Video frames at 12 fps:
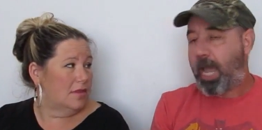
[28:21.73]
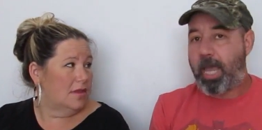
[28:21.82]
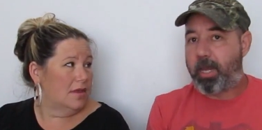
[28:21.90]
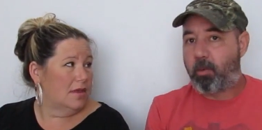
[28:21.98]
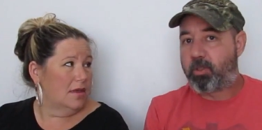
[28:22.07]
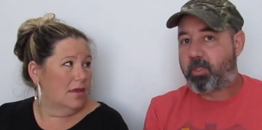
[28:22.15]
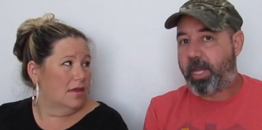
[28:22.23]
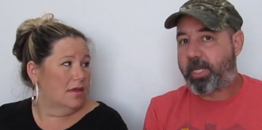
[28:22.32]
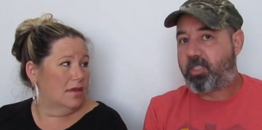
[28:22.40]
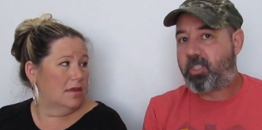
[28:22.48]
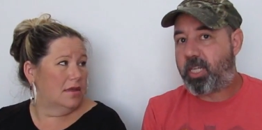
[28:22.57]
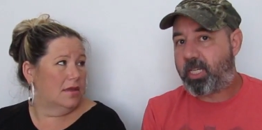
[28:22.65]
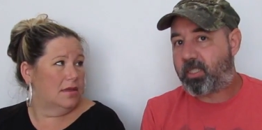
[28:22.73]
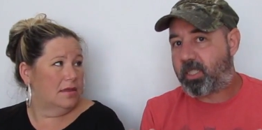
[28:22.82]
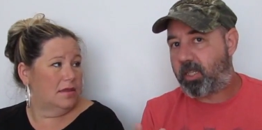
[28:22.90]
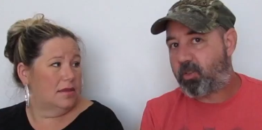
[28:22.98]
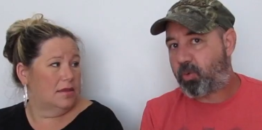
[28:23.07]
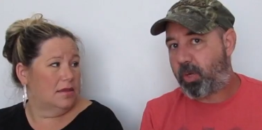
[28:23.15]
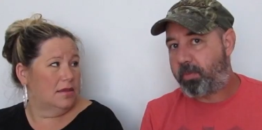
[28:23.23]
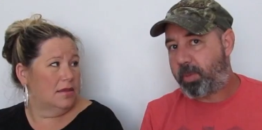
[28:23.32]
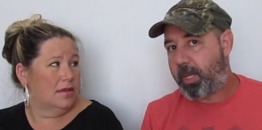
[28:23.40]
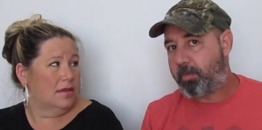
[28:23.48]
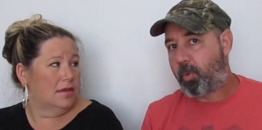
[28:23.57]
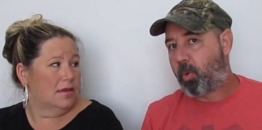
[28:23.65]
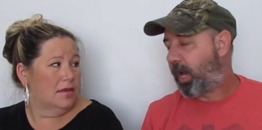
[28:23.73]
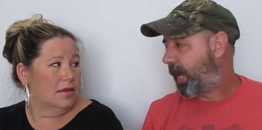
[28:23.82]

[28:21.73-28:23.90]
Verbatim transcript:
Speaker 1: and there was like 63 people